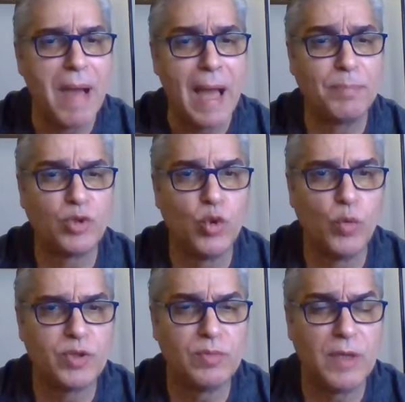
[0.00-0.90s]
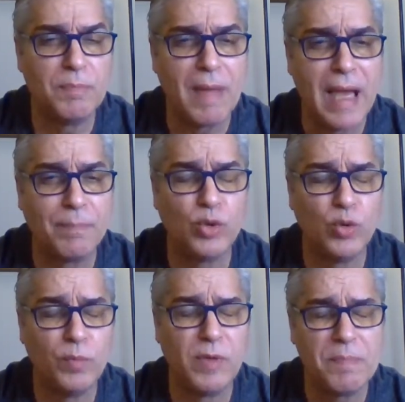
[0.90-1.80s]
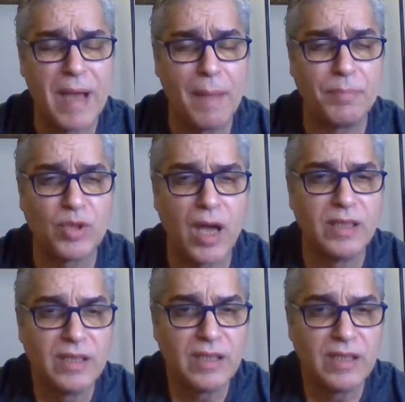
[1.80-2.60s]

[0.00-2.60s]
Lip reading: mob talk,